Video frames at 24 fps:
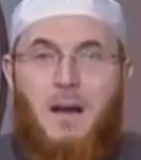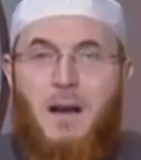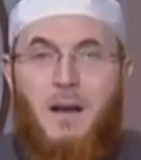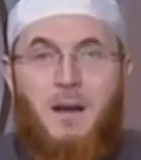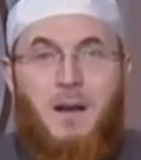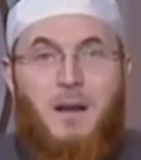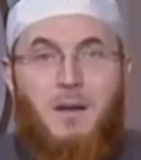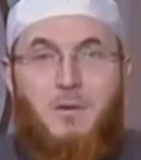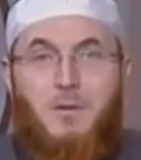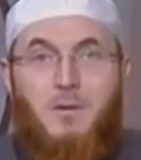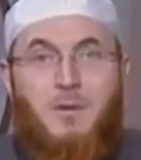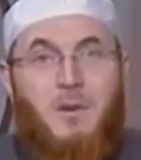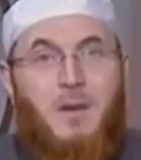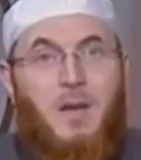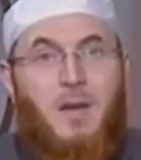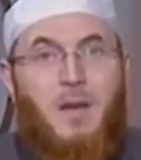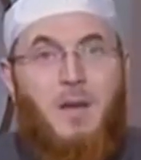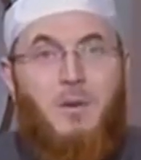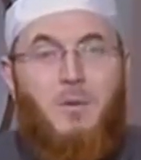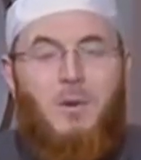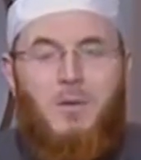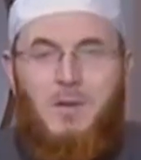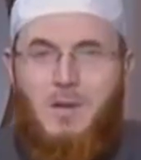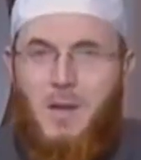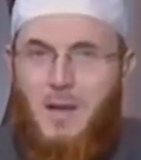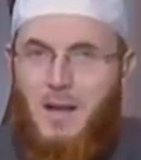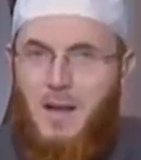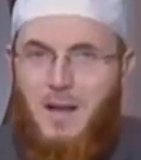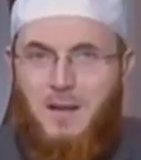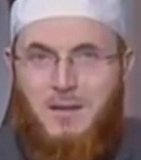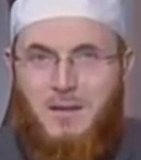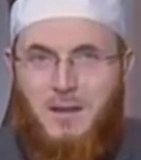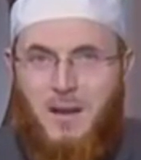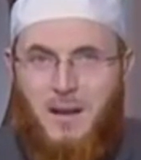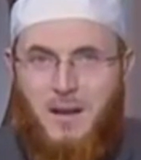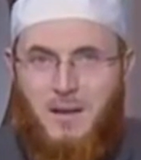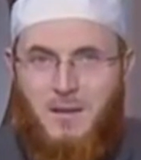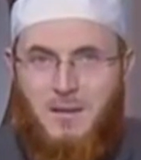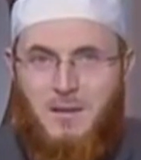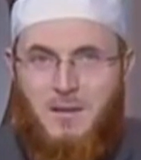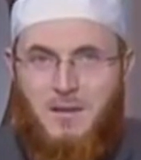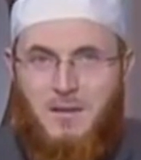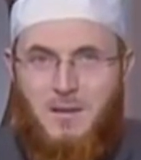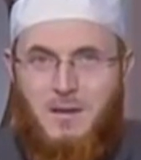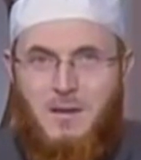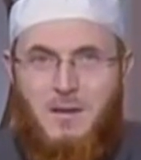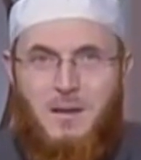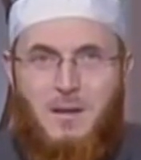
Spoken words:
and I don't care what Allah says,